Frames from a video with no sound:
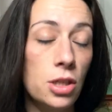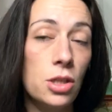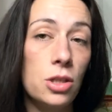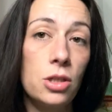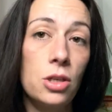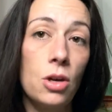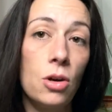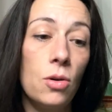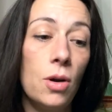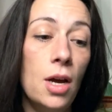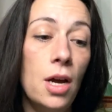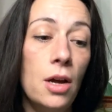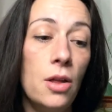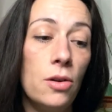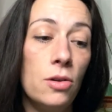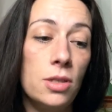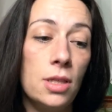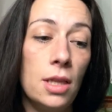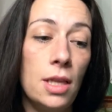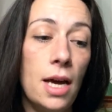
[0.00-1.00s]
So
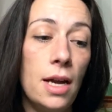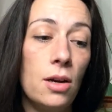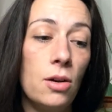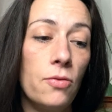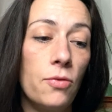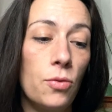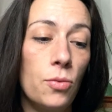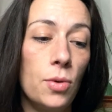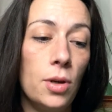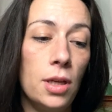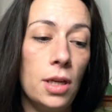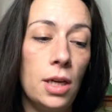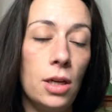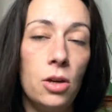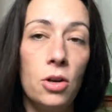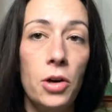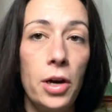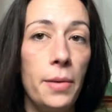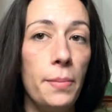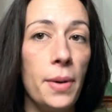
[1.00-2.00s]
there's a lot of really
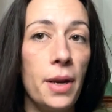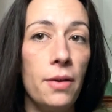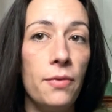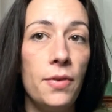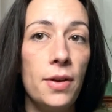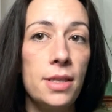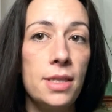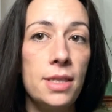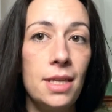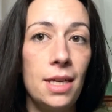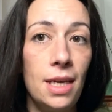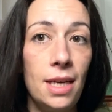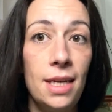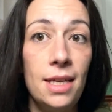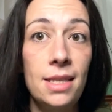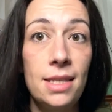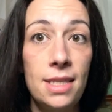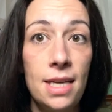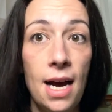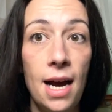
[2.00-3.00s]
great benefits
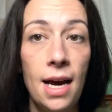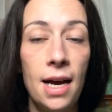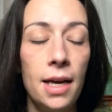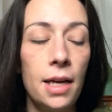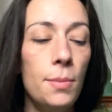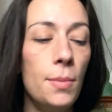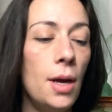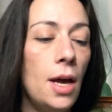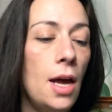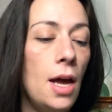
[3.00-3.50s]
in thyme.